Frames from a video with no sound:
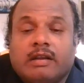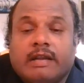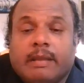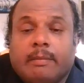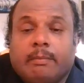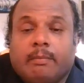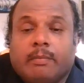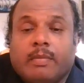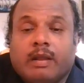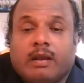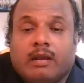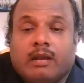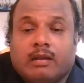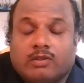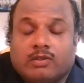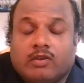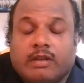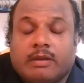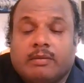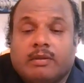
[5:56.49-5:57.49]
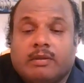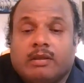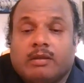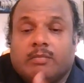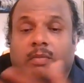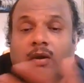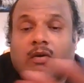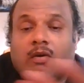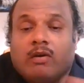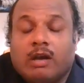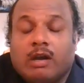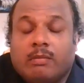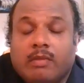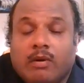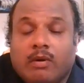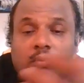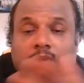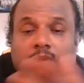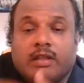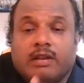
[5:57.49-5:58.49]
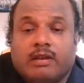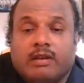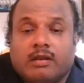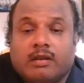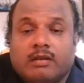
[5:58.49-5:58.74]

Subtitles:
temple, sorry, Pavagad mountain,